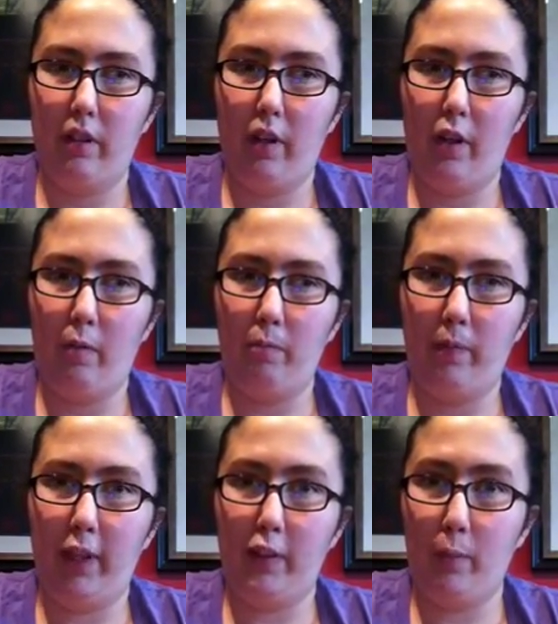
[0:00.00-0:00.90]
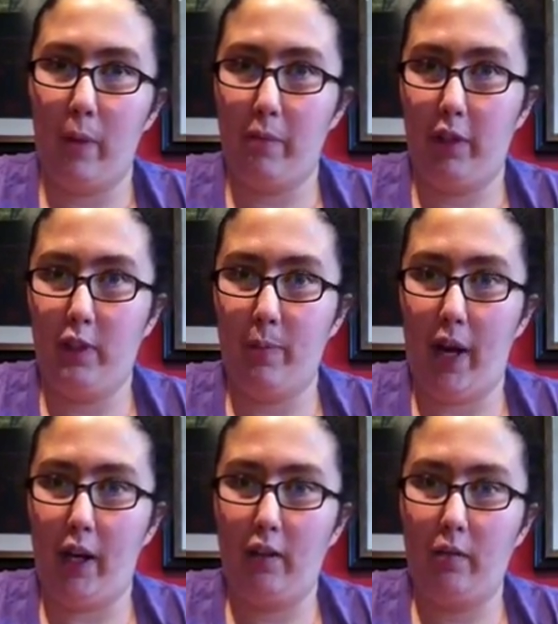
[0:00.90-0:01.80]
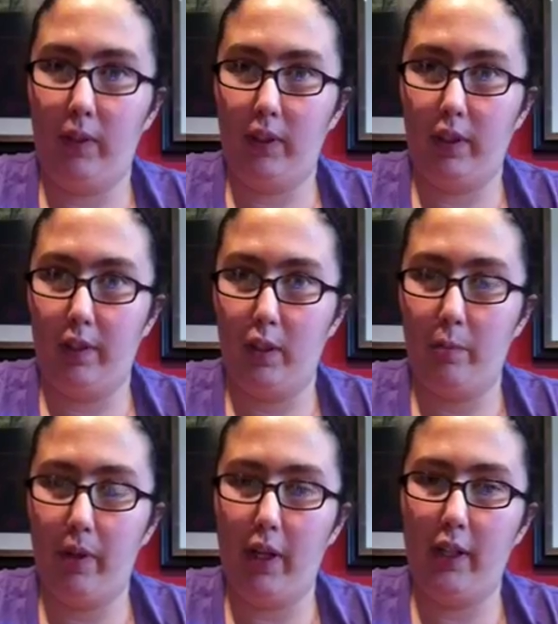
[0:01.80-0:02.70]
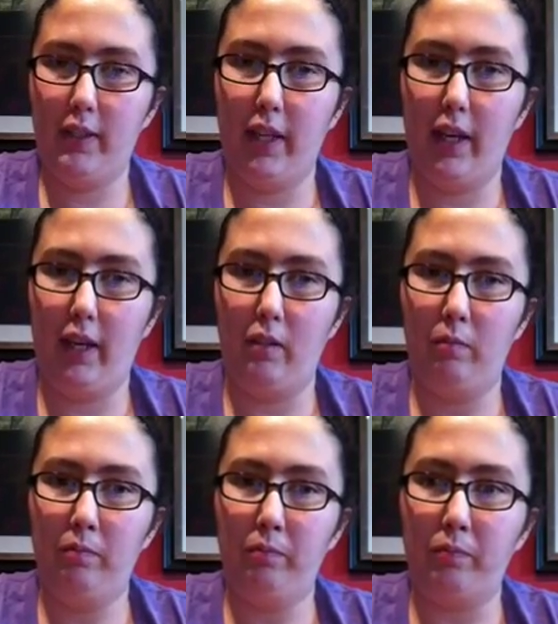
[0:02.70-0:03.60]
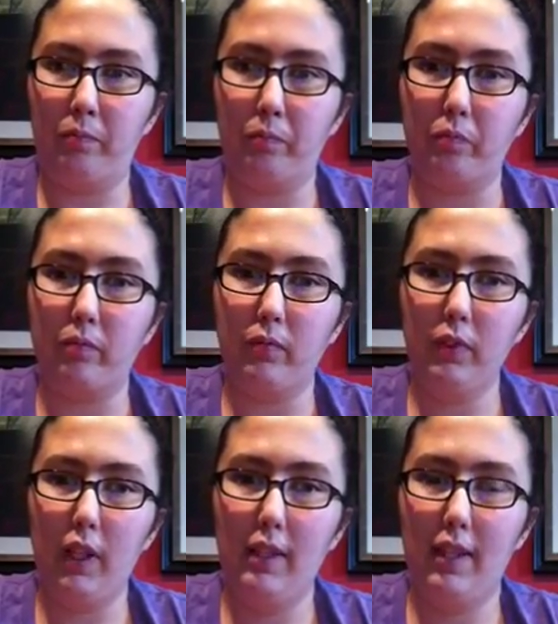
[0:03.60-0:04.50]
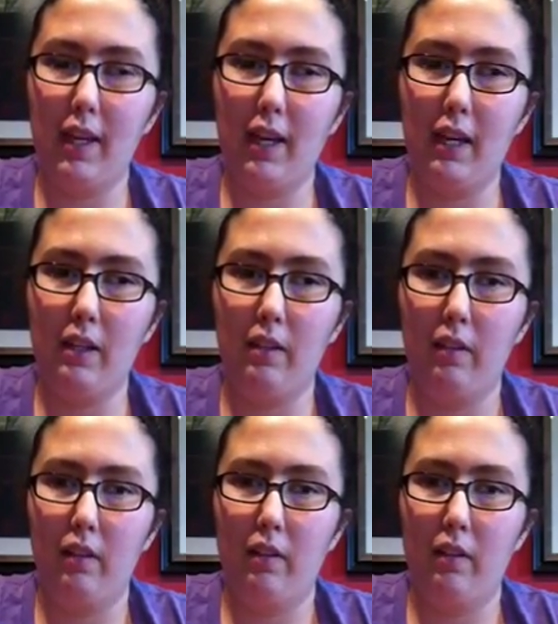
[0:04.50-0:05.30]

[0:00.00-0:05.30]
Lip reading: get their memories back when the curse breaks, and they